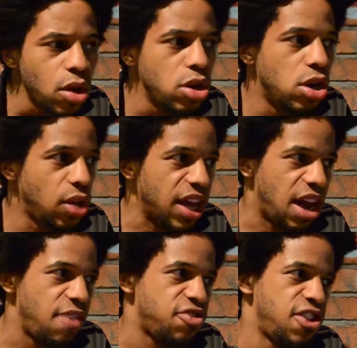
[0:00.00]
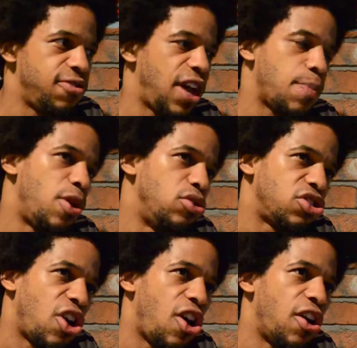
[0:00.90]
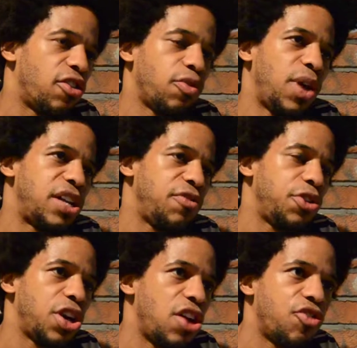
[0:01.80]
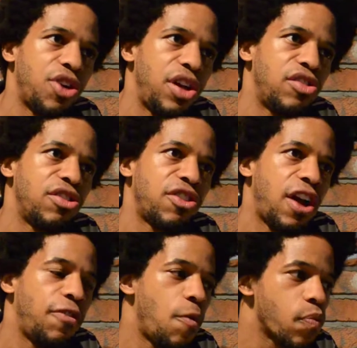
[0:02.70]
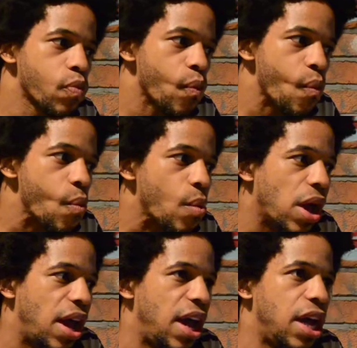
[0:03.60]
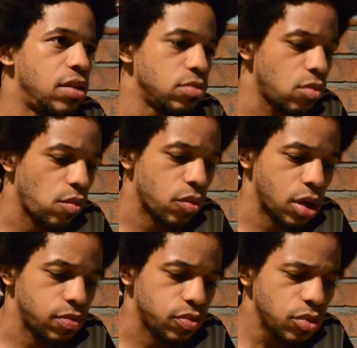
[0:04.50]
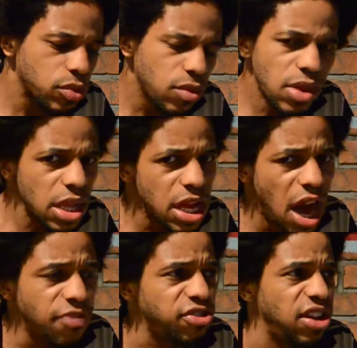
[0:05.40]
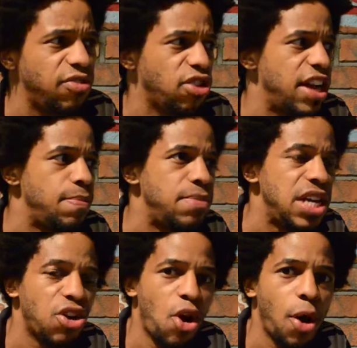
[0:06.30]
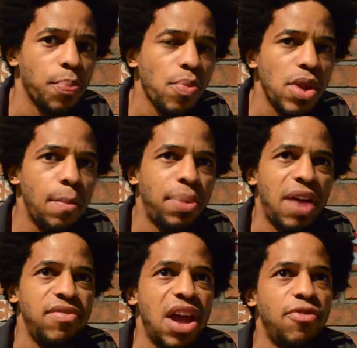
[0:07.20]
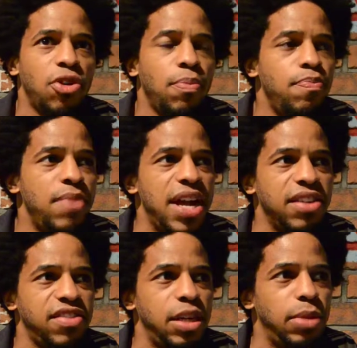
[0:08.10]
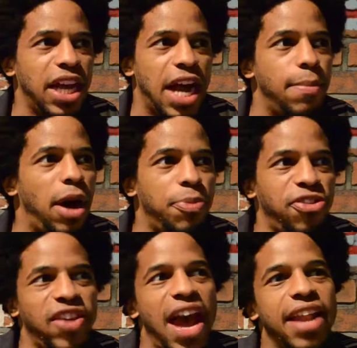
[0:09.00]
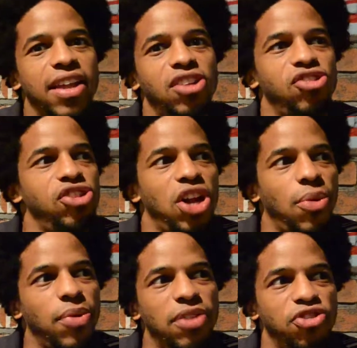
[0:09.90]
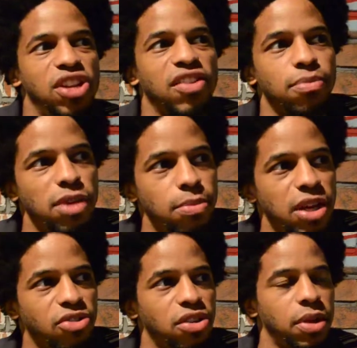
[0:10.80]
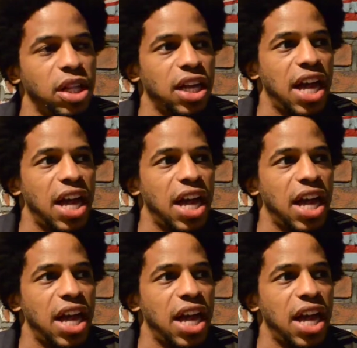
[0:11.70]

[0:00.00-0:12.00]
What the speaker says: You know, like I've sent her like postcards from like different countries and stuff. And obviously I've tried to meet her, but I've never made it seem like I'm upset that, you know, if she doesn't meet me or something like